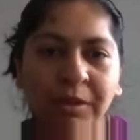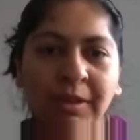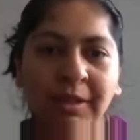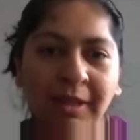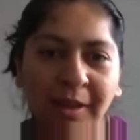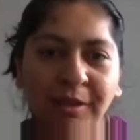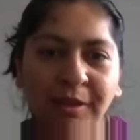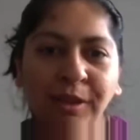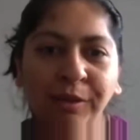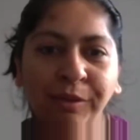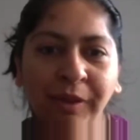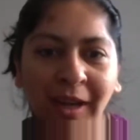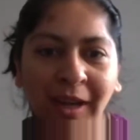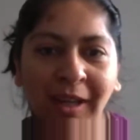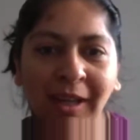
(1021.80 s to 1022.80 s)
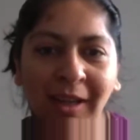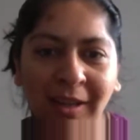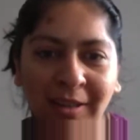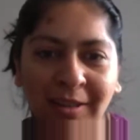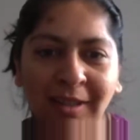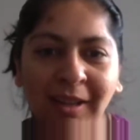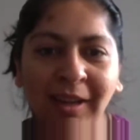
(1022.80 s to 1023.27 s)
sense of
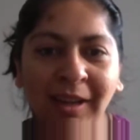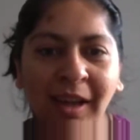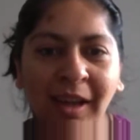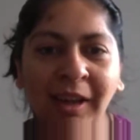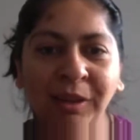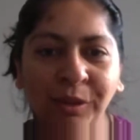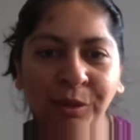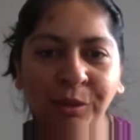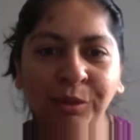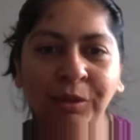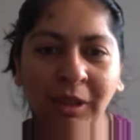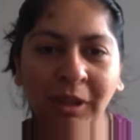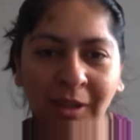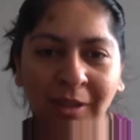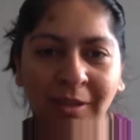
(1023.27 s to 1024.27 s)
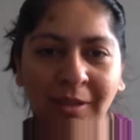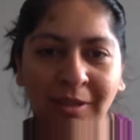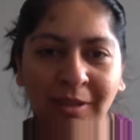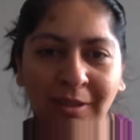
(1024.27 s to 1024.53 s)
ideas that I know things.